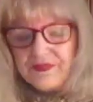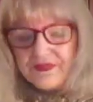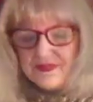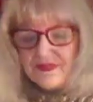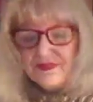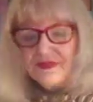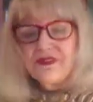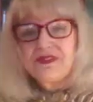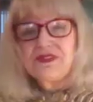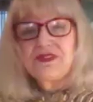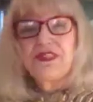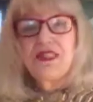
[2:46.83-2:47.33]

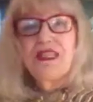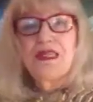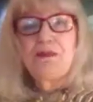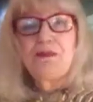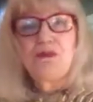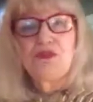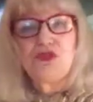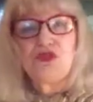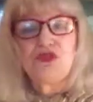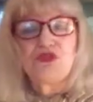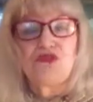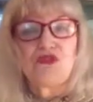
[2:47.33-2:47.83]
seemed
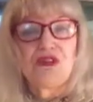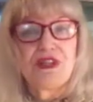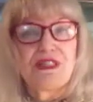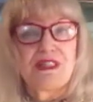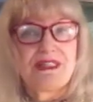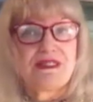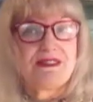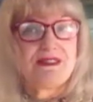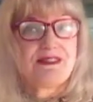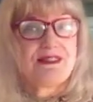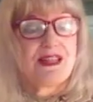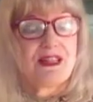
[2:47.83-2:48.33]
to write
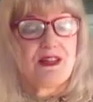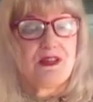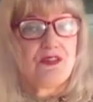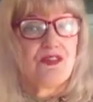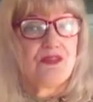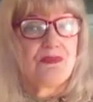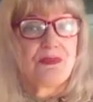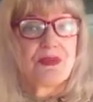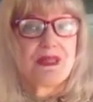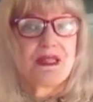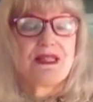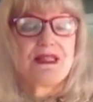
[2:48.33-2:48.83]
itself,
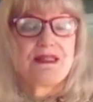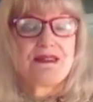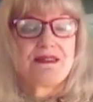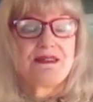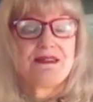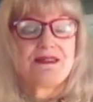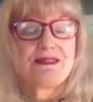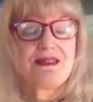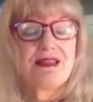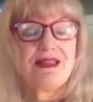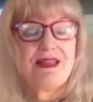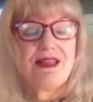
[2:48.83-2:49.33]

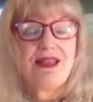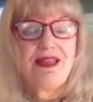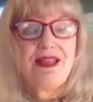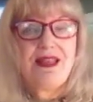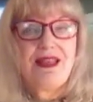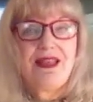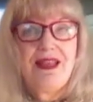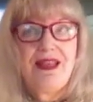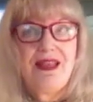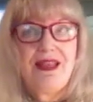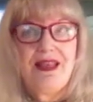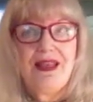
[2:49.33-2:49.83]
because
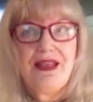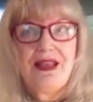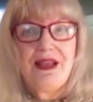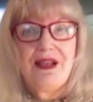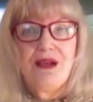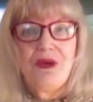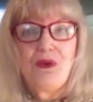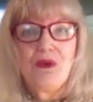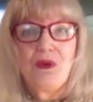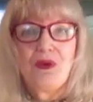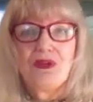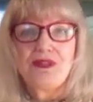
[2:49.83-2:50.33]

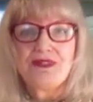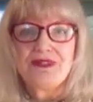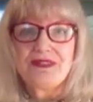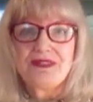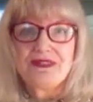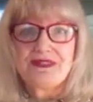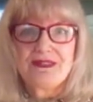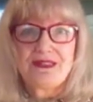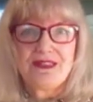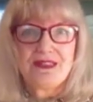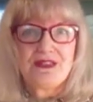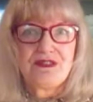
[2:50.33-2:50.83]
once I
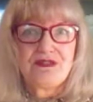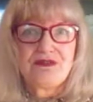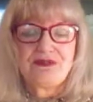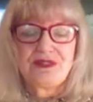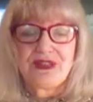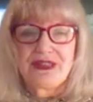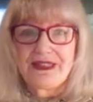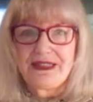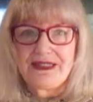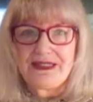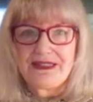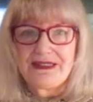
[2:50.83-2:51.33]
started
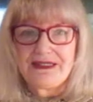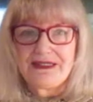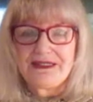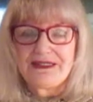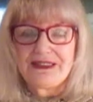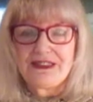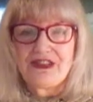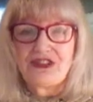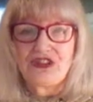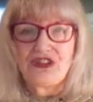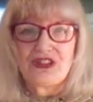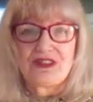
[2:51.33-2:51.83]
writing it,
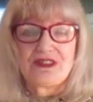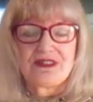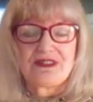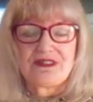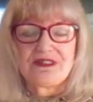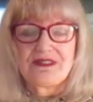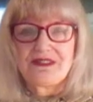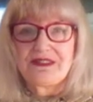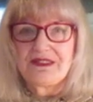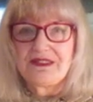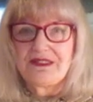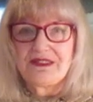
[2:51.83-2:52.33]
it
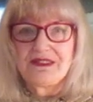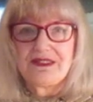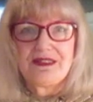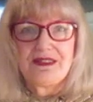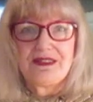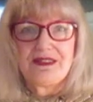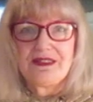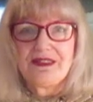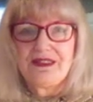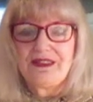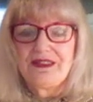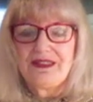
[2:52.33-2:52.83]

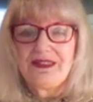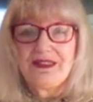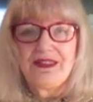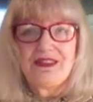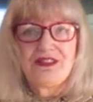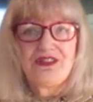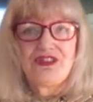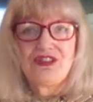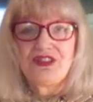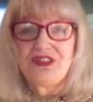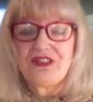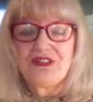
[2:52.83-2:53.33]

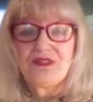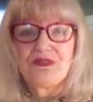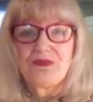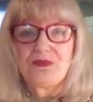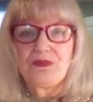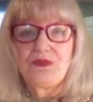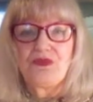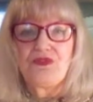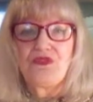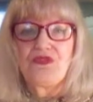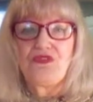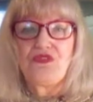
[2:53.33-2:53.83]
just
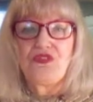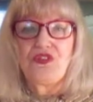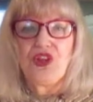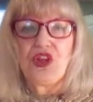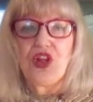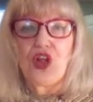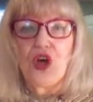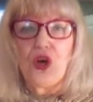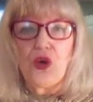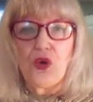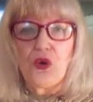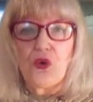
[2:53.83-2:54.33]

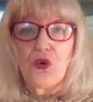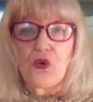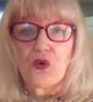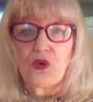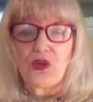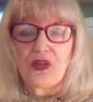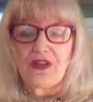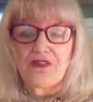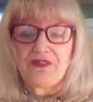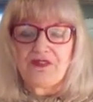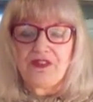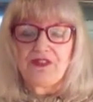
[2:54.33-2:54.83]
flowed.
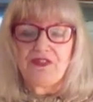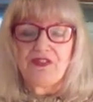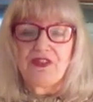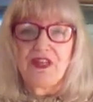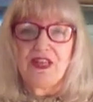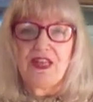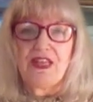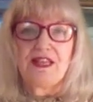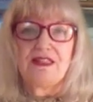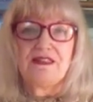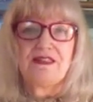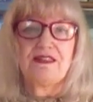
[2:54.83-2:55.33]
I've never
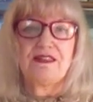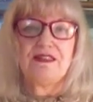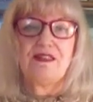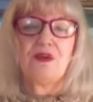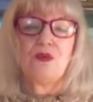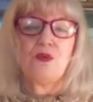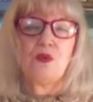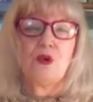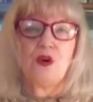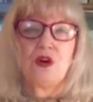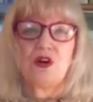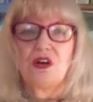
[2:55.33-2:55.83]
had a
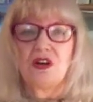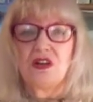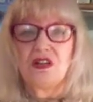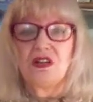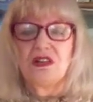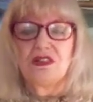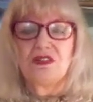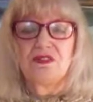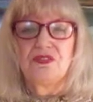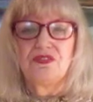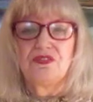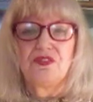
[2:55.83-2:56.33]
work
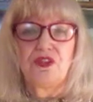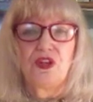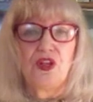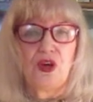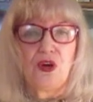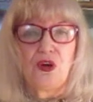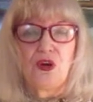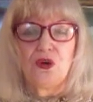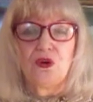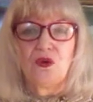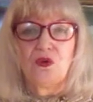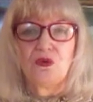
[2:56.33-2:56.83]

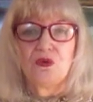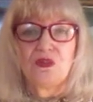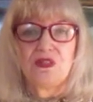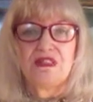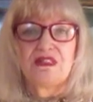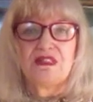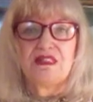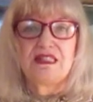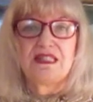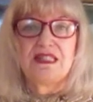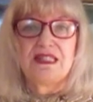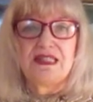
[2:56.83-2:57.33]
flow
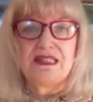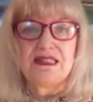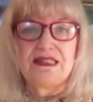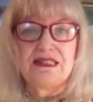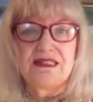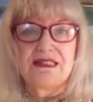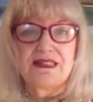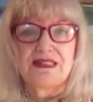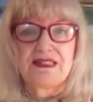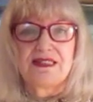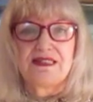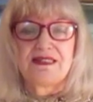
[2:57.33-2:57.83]
as
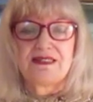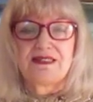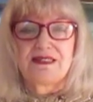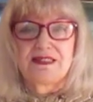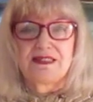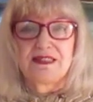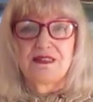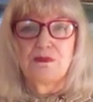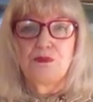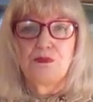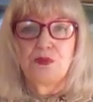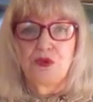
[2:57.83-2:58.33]
easily as
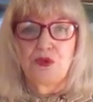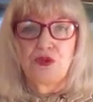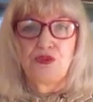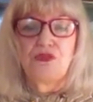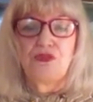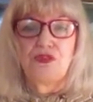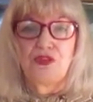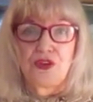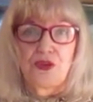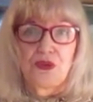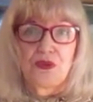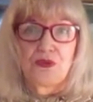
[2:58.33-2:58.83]
this book
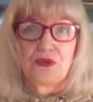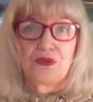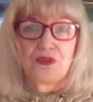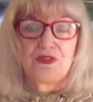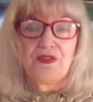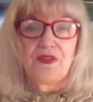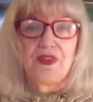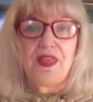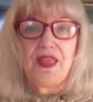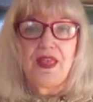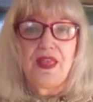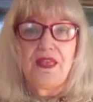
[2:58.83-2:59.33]
flowed.
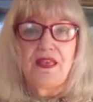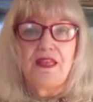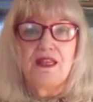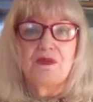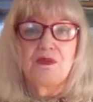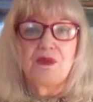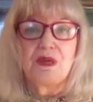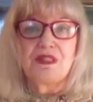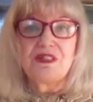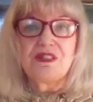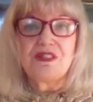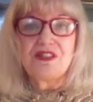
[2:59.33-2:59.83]
It
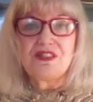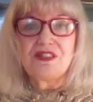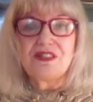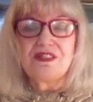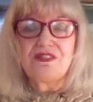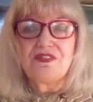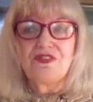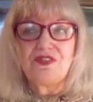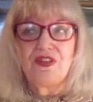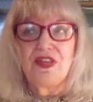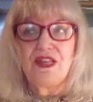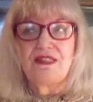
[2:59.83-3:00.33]
wasn't just the
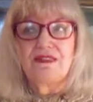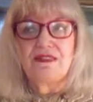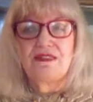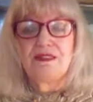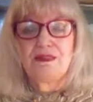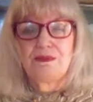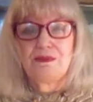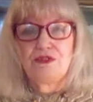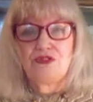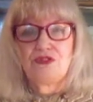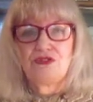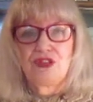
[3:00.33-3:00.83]
fact that
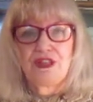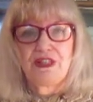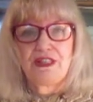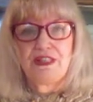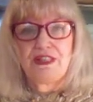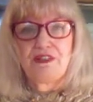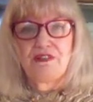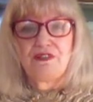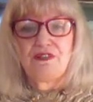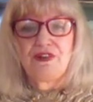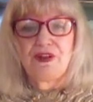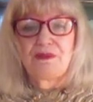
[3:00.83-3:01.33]
I was
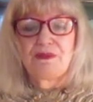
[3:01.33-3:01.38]
writing from